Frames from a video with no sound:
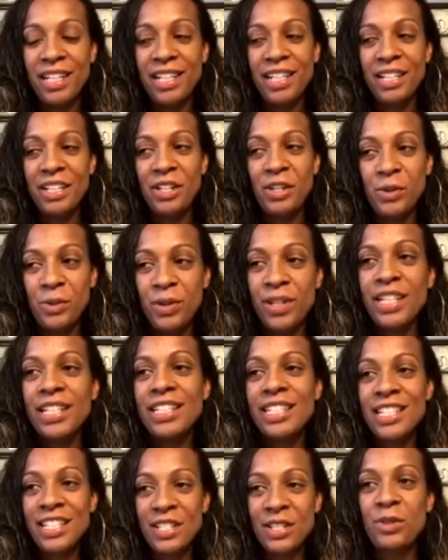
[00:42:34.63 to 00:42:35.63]
going to
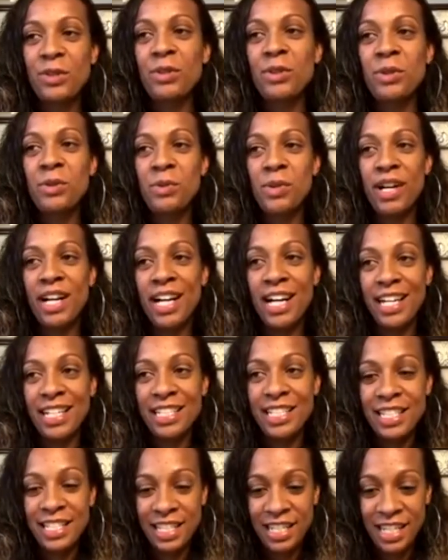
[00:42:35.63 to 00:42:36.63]
school where I
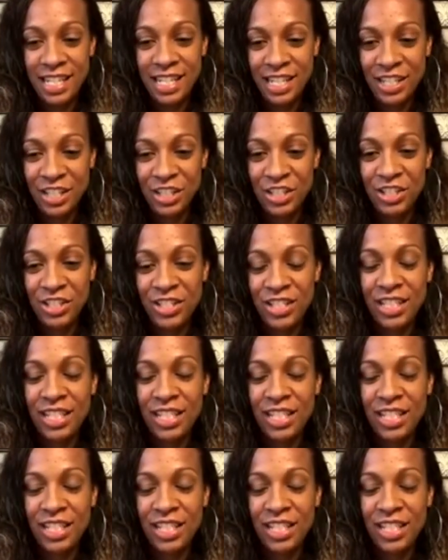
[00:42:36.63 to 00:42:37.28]
teach,